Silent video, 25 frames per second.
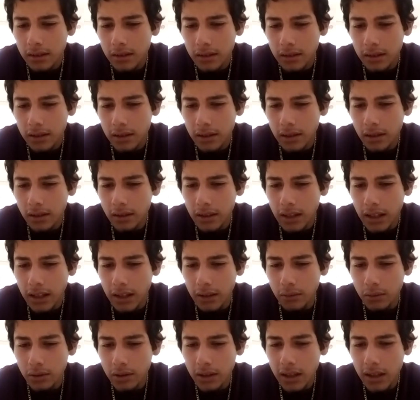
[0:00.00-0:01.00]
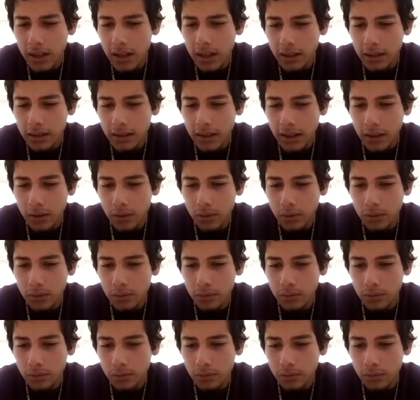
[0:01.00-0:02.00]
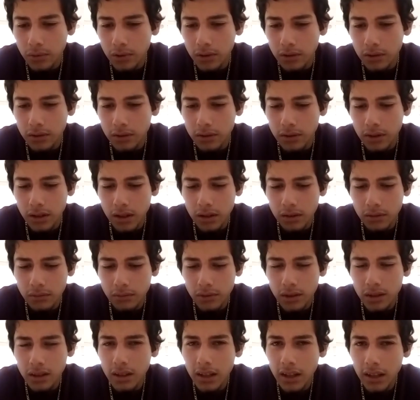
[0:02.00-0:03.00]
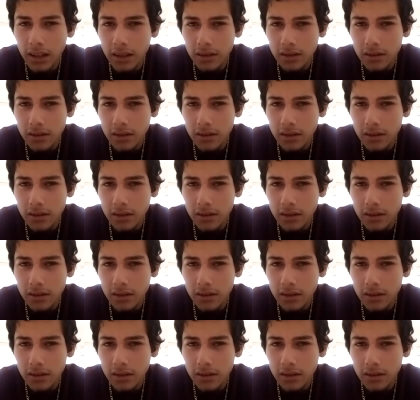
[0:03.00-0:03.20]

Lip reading: like, what the heck? Like, what the heck?